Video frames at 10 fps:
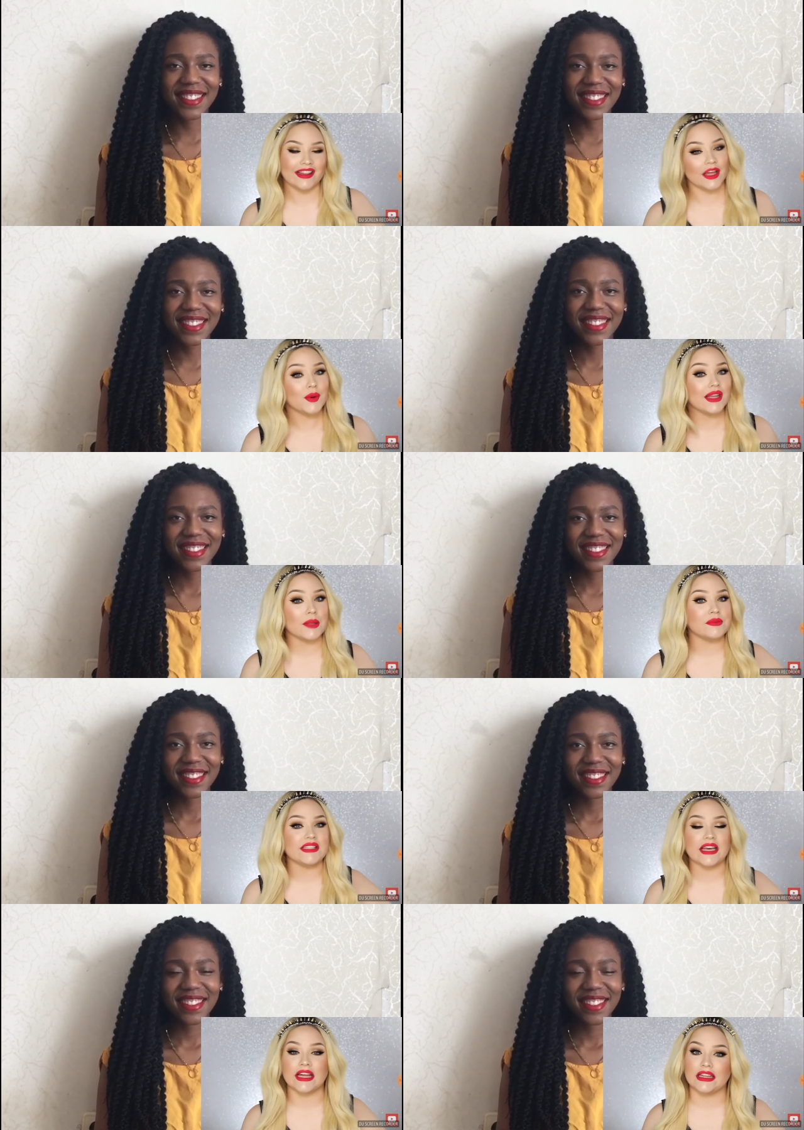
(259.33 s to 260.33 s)
Speaker 1: apply liquid
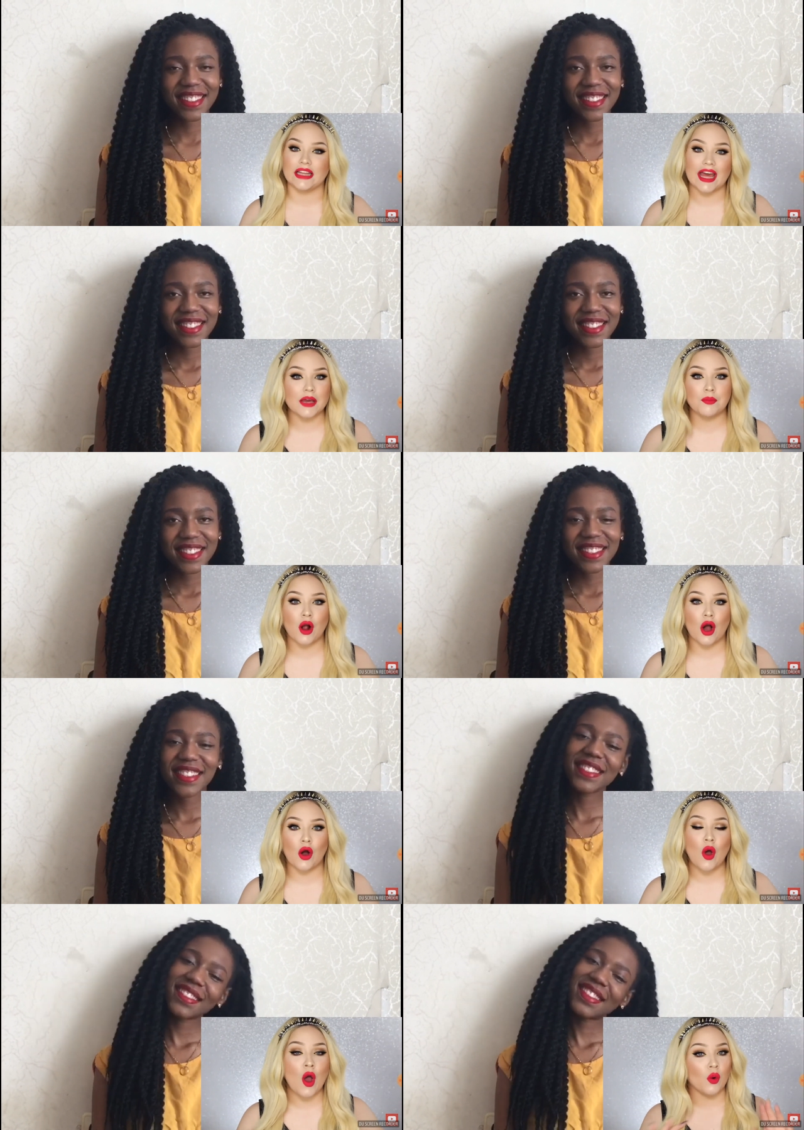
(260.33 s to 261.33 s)
lipstick like a
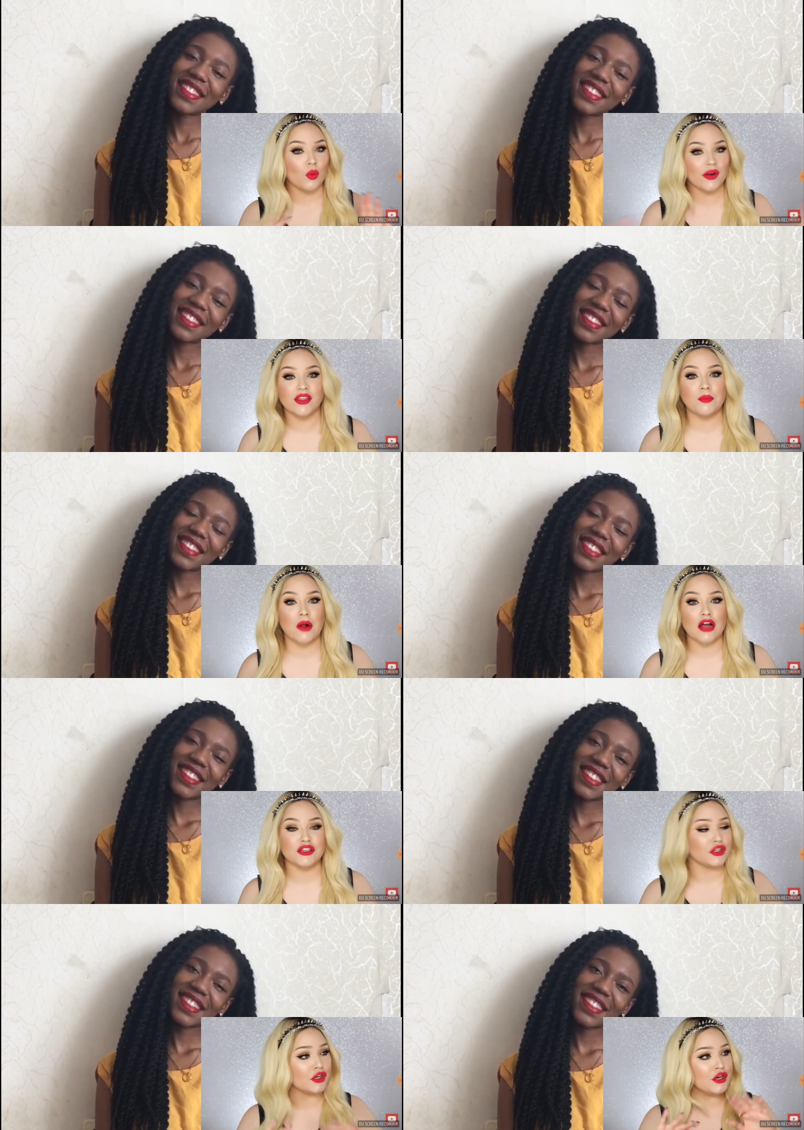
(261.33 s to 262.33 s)
pro with a
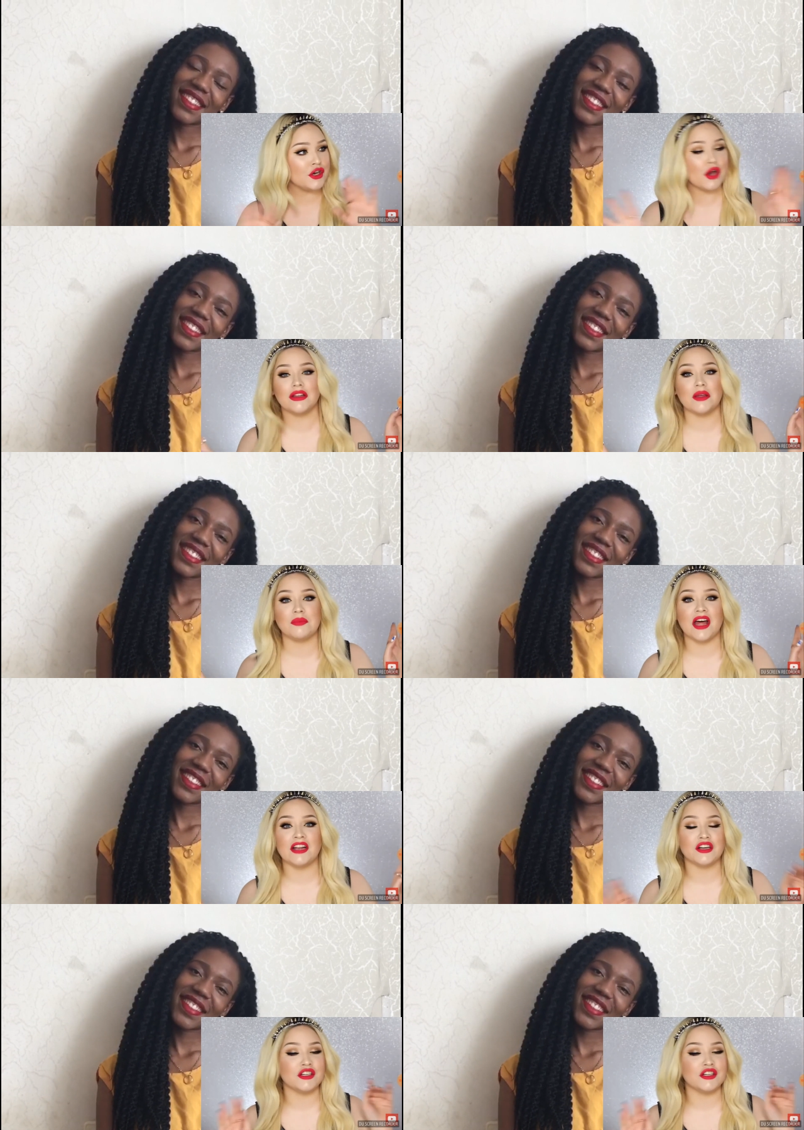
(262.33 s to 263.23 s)
brush, no lip